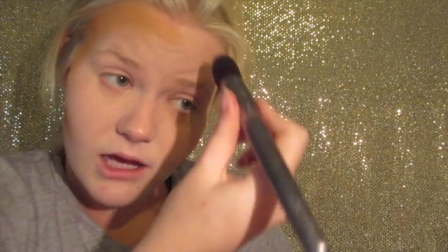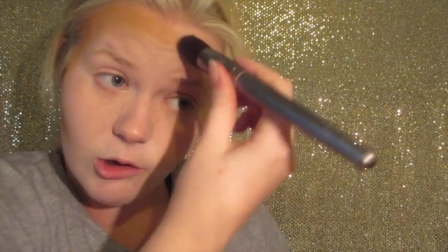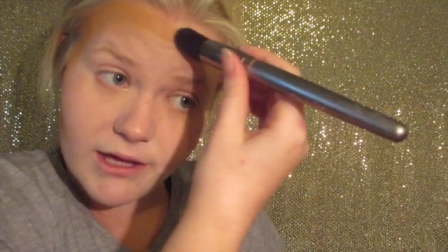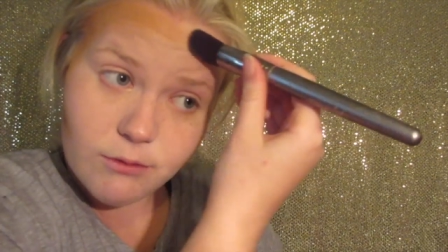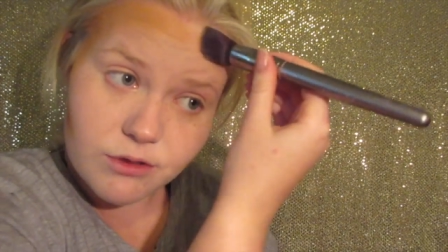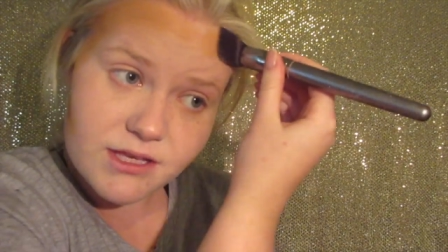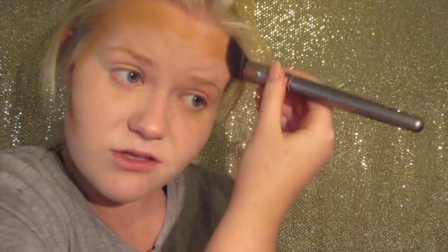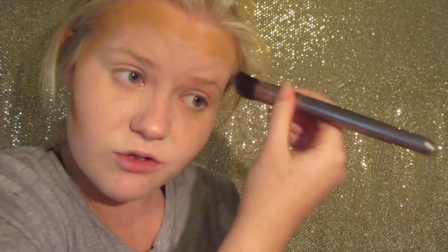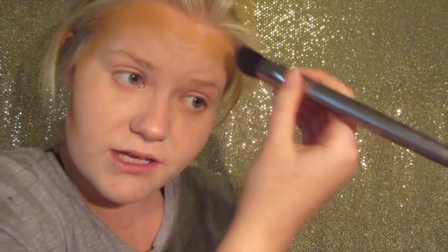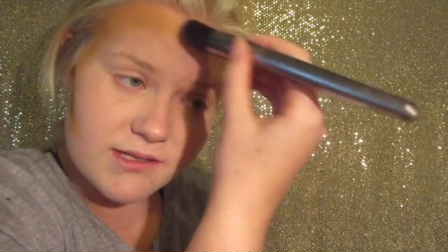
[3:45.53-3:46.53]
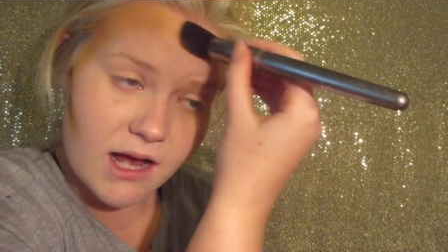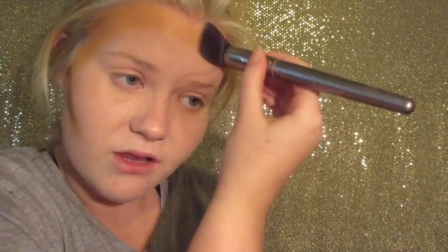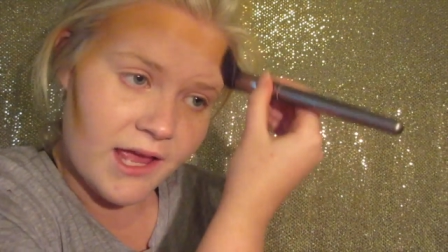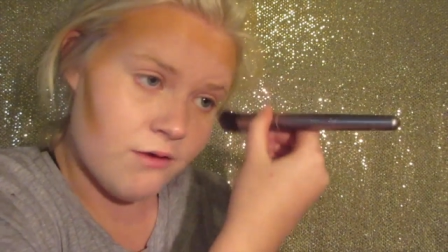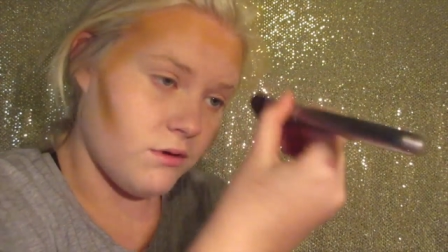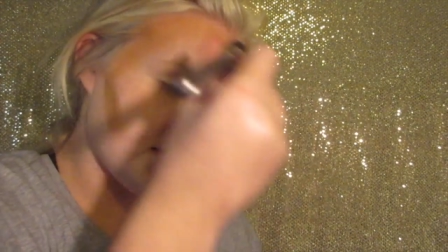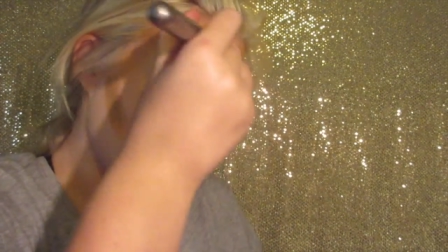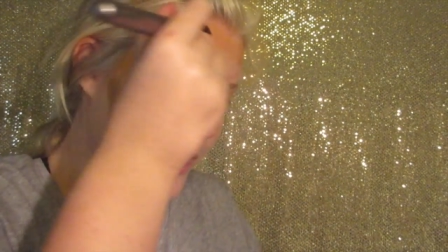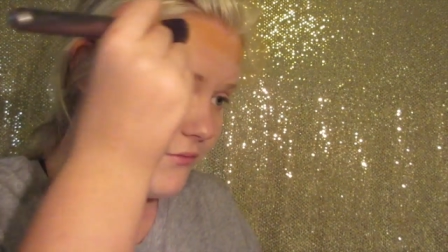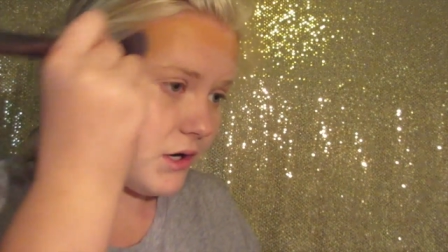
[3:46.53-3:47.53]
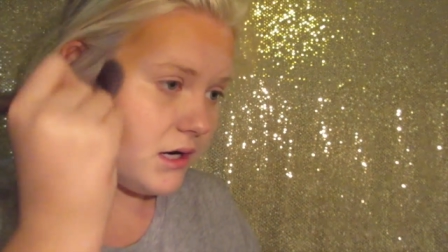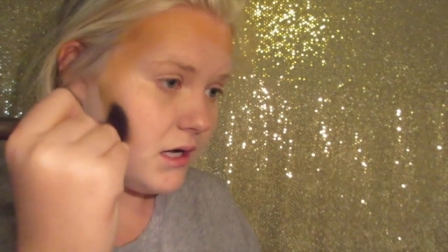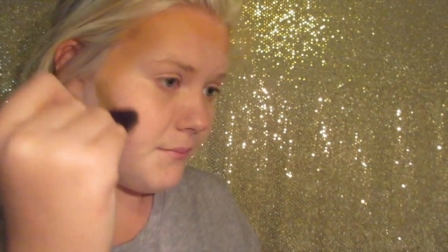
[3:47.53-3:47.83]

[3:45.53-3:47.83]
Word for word: okay, well this look is not light whatsoever,